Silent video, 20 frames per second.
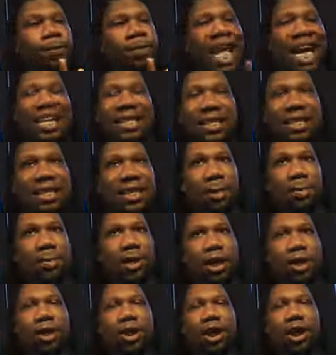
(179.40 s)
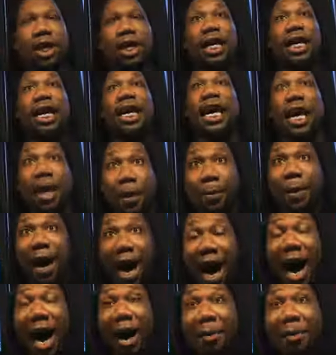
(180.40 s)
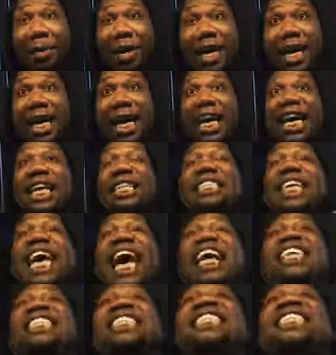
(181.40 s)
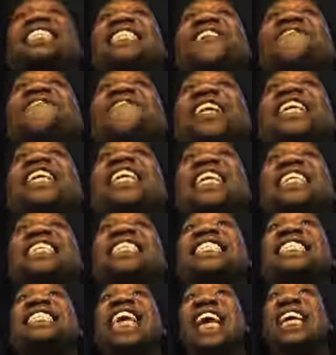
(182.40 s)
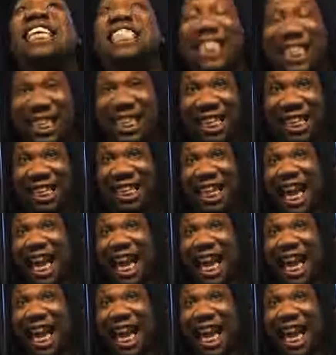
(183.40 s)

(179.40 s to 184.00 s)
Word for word: That's a subculture. Hip hop is a civilization.